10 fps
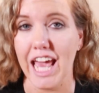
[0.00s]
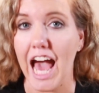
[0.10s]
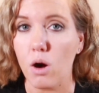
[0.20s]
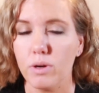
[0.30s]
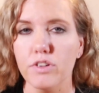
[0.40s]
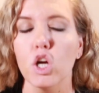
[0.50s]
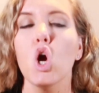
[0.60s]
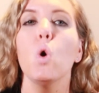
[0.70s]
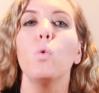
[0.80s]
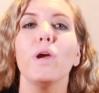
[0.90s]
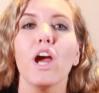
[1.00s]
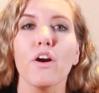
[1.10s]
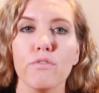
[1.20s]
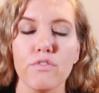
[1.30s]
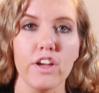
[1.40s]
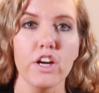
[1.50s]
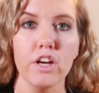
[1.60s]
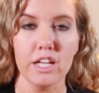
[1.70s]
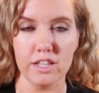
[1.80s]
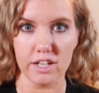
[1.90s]
However, we are
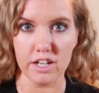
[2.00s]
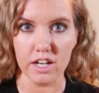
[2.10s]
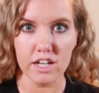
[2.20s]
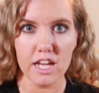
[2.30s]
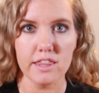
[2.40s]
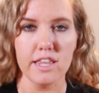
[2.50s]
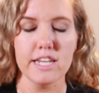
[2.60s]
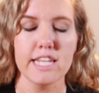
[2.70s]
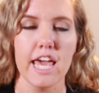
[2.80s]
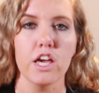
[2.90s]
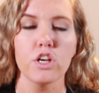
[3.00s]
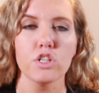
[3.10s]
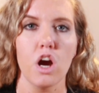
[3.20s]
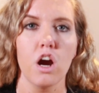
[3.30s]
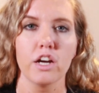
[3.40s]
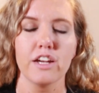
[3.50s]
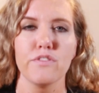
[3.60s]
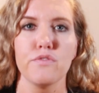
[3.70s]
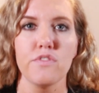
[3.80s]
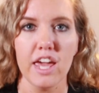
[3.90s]
very clear that tails are
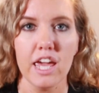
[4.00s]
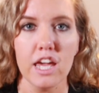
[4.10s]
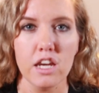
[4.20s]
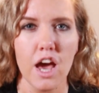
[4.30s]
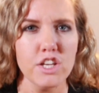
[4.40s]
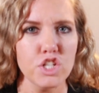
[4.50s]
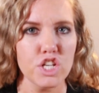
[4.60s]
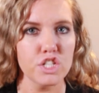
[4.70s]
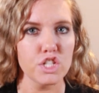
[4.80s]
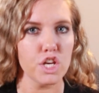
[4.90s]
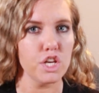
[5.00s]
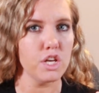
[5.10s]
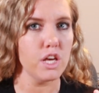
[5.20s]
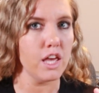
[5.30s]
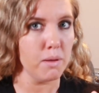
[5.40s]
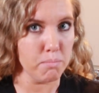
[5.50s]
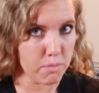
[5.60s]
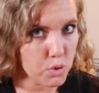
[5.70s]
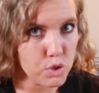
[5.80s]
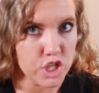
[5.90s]
conveying not just
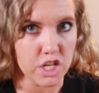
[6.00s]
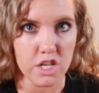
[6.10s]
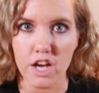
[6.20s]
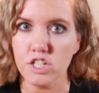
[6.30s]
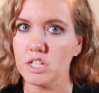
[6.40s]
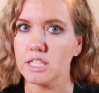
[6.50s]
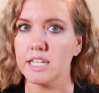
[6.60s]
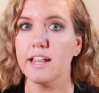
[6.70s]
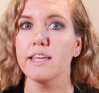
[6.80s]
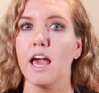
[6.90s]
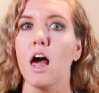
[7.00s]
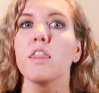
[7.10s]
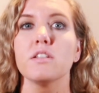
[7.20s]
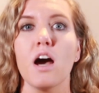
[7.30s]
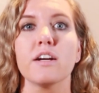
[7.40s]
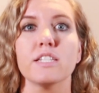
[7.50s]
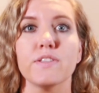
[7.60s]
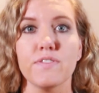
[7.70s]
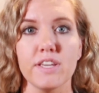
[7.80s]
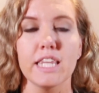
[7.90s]
emotion, not just telling how the dog
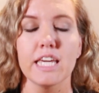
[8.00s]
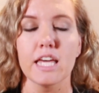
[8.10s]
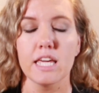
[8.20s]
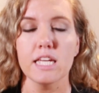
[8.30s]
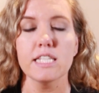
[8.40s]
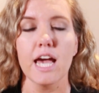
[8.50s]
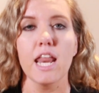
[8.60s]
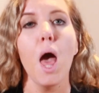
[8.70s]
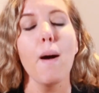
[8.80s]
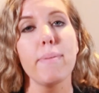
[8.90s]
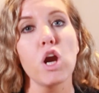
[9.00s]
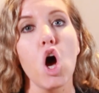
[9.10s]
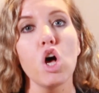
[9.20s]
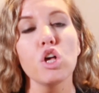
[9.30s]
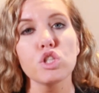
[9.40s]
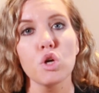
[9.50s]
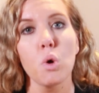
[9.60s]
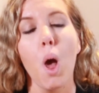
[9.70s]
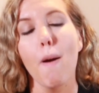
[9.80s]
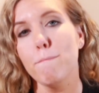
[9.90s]
is feeling on the inside, but
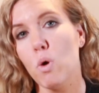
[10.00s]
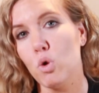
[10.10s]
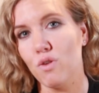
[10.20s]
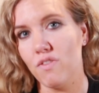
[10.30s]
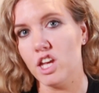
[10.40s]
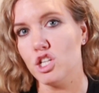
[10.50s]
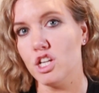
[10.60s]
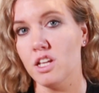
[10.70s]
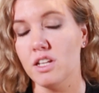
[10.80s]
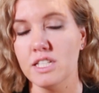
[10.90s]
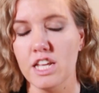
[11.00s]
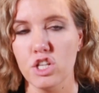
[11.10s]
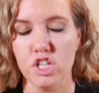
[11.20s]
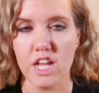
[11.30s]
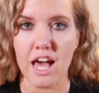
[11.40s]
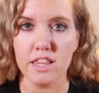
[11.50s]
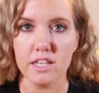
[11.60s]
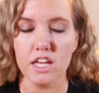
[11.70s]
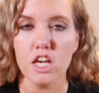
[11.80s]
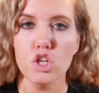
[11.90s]
also motivation and
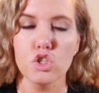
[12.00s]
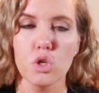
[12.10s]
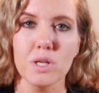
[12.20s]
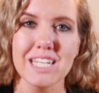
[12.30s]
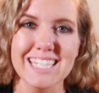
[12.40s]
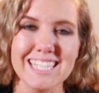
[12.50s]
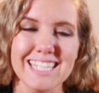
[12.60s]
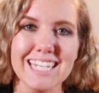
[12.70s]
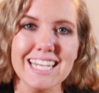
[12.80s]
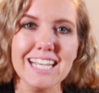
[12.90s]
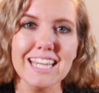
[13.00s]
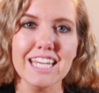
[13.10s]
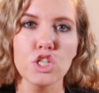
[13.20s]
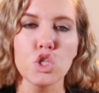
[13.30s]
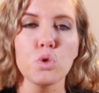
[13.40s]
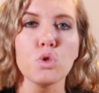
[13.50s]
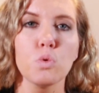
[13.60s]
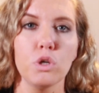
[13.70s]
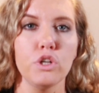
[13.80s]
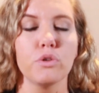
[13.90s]
intentionality. So it is signaling to
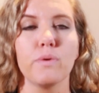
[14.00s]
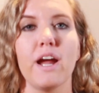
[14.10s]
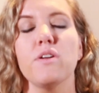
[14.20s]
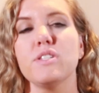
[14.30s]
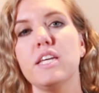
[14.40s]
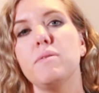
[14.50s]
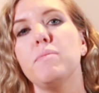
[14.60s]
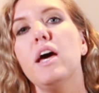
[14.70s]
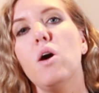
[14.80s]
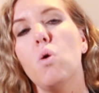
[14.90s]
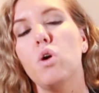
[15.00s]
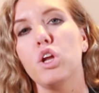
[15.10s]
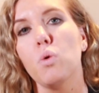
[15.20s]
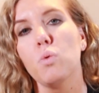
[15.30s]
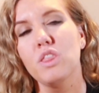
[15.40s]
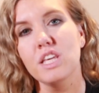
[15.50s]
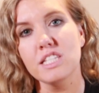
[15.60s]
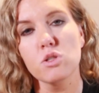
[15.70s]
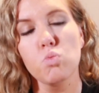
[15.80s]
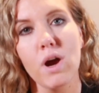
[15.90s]
the world around him, you know,
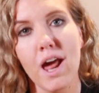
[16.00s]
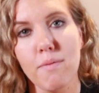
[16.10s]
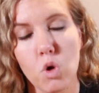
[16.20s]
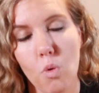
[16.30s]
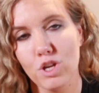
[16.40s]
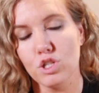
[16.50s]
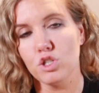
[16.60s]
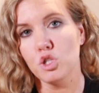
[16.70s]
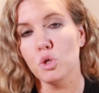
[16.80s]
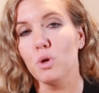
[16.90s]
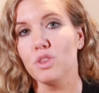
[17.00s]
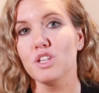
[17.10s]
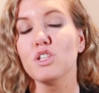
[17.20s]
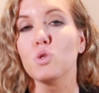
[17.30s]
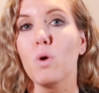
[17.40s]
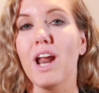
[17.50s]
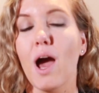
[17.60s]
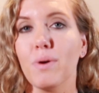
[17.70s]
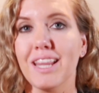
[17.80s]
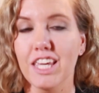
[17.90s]
this is what I'm going to do, or this is what
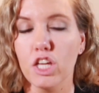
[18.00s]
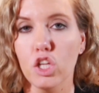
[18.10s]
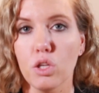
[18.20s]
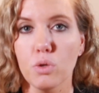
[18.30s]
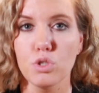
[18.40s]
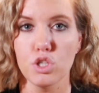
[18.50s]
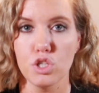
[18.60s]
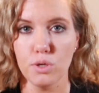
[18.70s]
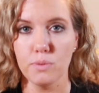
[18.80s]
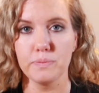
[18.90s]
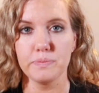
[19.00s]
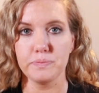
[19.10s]
I would like you to do.